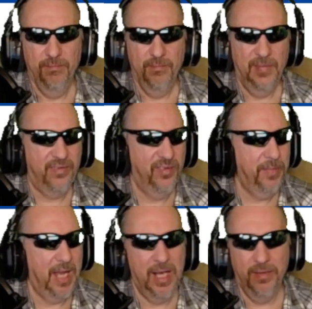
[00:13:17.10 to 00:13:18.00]
like some
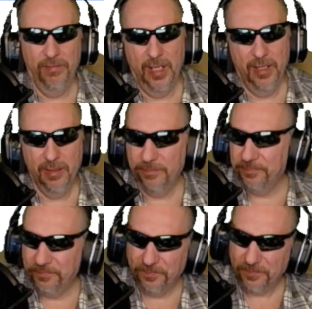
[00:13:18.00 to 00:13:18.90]
kind of like
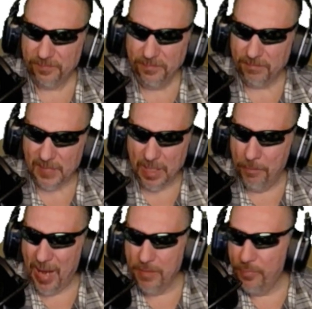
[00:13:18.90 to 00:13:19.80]

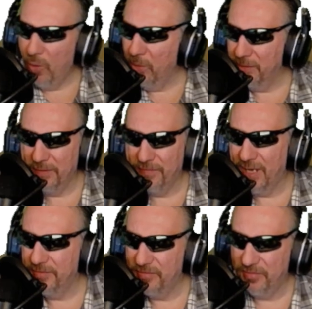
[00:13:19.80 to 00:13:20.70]
bipolar
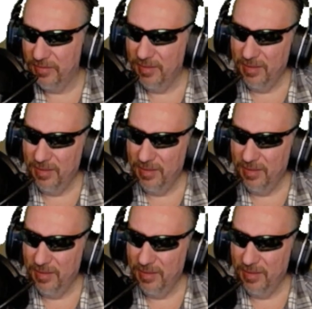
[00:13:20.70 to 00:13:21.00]
device